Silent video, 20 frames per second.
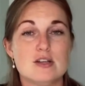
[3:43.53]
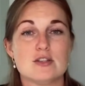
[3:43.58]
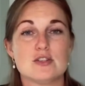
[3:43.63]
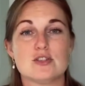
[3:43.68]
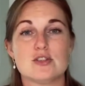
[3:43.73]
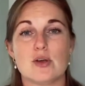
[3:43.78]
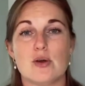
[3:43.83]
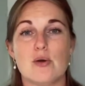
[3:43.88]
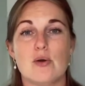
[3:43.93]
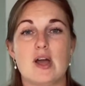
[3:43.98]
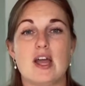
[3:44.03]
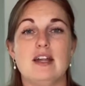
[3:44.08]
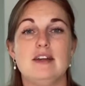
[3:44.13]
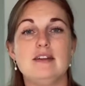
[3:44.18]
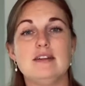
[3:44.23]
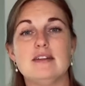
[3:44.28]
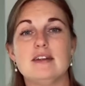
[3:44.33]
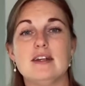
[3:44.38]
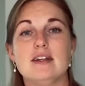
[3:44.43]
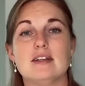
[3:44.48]
So
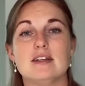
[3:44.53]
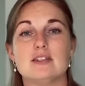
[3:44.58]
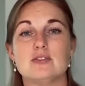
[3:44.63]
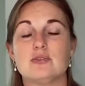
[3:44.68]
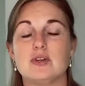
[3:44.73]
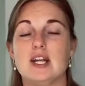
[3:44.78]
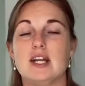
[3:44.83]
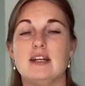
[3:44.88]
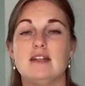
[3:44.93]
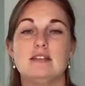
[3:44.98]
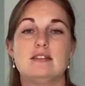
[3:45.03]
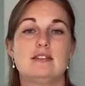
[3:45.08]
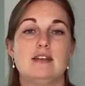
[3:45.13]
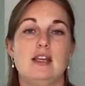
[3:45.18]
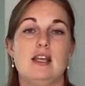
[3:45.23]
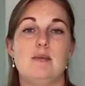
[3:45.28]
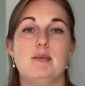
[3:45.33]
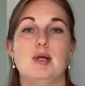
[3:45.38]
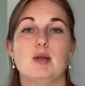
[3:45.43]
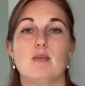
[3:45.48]
anything that's related
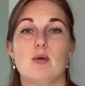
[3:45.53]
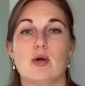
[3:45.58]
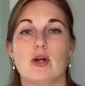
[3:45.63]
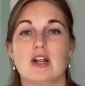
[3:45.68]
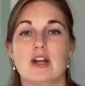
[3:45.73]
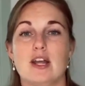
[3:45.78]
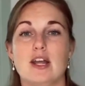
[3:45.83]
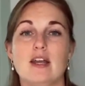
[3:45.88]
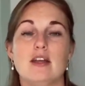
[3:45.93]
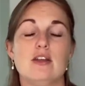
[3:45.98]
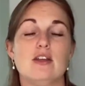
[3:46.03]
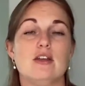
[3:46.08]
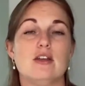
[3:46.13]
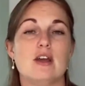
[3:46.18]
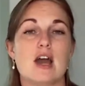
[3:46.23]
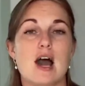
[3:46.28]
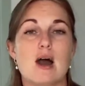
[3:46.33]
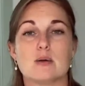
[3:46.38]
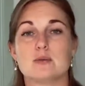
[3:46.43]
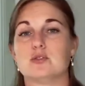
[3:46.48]
to email marketing,
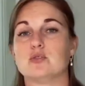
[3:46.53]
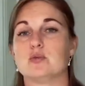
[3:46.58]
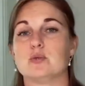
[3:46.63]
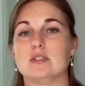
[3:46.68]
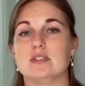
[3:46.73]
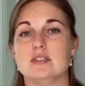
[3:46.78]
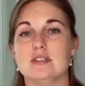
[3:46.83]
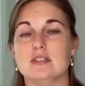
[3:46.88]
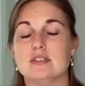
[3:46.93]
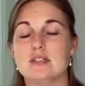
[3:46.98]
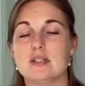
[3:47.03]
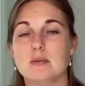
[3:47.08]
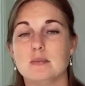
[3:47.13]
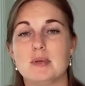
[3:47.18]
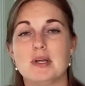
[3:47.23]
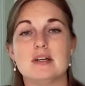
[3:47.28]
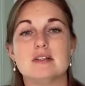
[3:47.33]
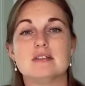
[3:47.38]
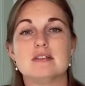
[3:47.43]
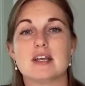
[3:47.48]
outsource it.
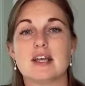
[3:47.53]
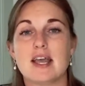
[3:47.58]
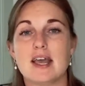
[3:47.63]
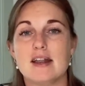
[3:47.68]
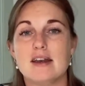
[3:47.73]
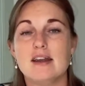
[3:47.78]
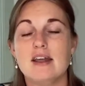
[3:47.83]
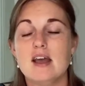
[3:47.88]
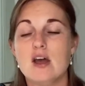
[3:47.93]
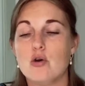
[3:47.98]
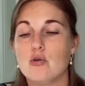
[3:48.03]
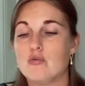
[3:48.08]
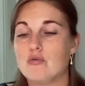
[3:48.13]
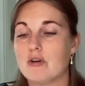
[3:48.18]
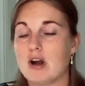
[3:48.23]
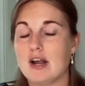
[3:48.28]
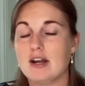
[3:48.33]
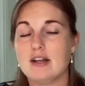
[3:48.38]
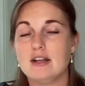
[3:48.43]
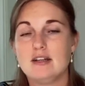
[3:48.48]
Because again,
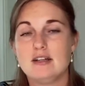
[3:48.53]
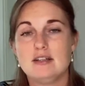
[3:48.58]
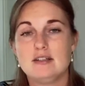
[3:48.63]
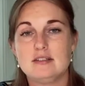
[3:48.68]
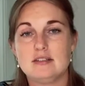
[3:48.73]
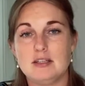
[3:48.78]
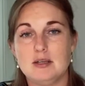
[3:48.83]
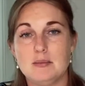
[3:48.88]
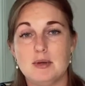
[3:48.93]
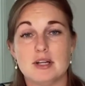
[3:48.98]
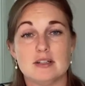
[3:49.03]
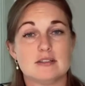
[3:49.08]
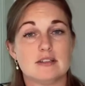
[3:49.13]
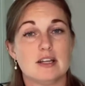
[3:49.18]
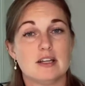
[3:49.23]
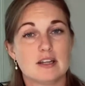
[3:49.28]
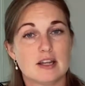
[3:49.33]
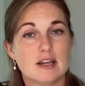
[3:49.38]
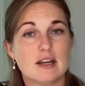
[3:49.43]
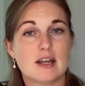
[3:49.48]
writing these emails,
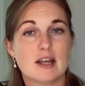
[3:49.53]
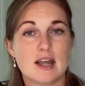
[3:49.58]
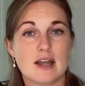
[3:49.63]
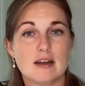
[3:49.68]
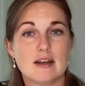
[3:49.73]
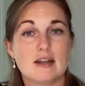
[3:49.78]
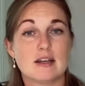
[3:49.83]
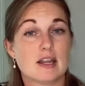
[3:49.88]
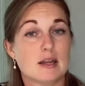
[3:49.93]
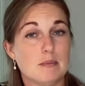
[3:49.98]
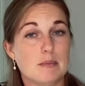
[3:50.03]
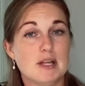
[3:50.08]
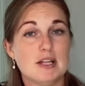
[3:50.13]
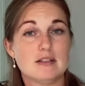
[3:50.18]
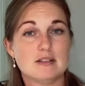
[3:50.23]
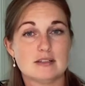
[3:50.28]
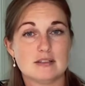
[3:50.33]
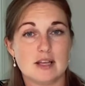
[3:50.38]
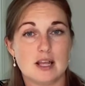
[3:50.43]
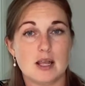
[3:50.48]
it can be
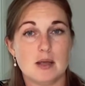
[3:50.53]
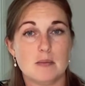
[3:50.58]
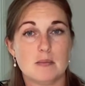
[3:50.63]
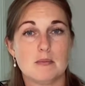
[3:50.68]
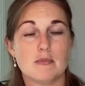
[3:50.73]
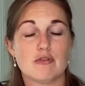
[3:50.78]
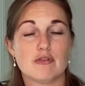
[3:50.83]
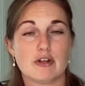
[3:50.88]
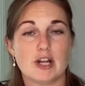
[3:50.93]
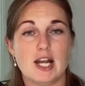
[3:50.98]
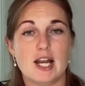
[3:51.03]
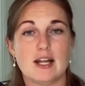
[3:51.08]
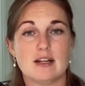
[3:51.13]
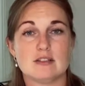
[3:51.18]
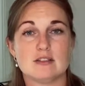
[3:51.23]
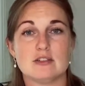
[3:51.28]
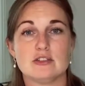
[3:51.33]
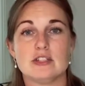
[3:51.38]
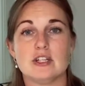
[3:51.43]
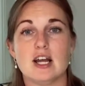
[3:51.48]
the same
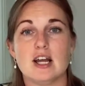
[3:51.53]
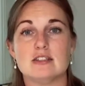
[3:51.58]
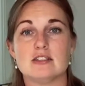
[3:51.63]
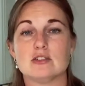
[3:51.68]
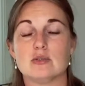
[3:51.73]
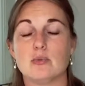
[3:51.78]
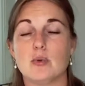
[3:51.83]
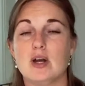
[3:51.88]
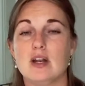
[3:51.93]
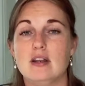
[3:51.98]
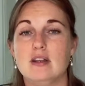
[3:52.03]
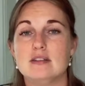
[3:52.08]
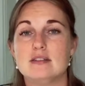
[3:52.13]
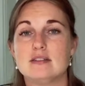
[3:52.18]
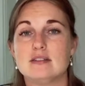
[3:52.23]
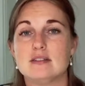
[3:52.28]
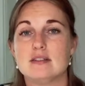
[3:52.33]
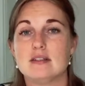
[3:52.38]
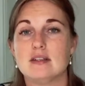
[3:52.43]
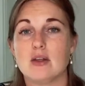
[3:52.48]
freelancer as the
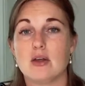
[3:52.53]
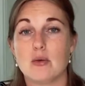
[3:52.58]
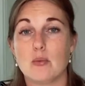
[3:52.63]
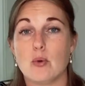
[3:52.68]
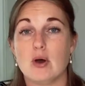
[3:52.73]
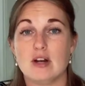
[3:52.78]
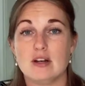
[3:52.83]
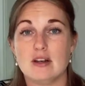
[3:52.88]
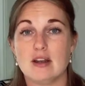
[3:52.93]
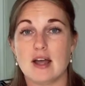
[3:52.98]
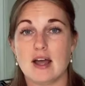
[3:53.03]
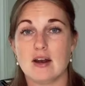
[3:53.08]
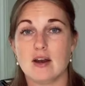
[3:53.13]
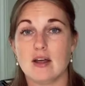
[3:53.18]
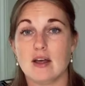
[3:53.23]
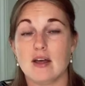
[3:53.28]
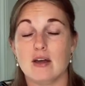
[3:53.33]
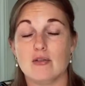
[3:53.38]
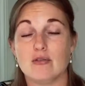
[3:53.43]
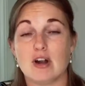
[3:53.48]
one
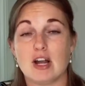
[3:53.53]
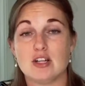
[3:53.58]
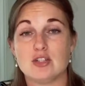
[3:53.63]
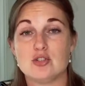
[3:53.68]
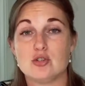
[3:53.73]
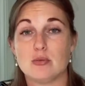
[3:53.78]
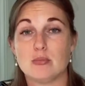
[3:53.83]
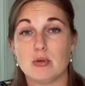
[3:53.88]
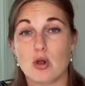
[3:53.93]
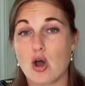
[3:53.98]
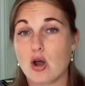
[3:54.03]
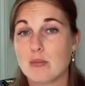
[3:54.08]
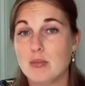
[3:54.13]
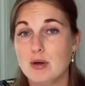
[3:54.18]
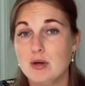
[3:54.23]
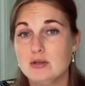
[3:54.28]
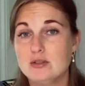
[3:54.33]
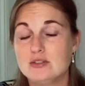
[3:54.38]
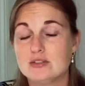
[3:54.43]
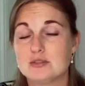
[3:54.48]
that writes your blog
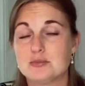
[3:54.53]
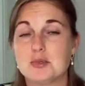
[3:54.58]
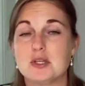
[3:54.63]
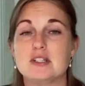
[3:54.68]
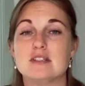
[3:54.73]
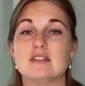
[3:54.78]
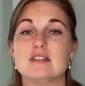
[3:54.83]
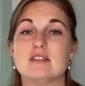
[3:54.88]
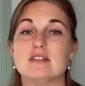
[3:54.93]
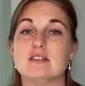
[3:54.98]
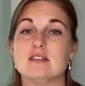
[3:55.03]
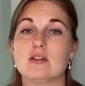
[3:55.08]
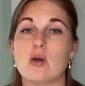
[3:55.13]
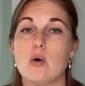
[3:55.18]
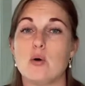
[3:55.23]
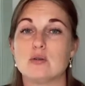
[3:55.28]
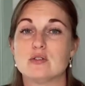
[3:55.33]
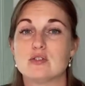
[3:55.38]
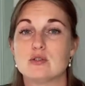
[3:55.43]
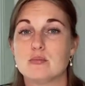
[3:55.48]
posts, because this is
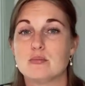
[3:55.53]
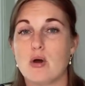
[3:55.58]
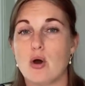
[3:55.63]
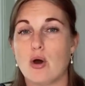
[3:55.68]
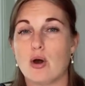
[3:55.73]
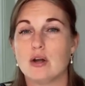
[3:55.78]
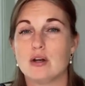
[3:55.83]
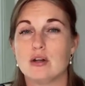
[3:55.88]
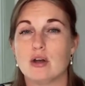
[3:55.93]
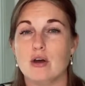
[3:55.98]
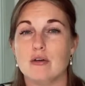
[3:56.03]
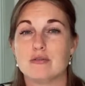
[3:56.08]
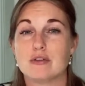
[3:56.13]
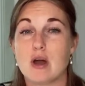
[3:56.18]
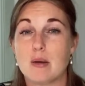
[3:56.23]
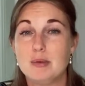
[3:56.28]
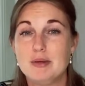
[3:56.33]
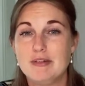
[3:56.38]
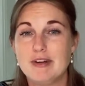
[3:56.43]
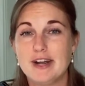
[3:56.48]
also part of
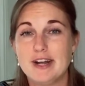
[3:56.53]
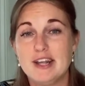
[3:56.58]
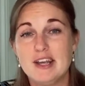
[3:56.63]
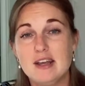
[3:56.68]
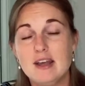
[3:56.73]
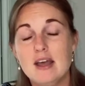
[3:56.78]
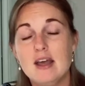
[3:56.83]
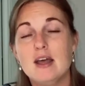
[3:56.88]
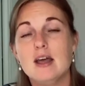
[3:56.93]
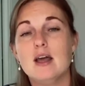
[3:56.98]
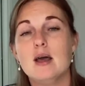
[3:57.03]
copywriting.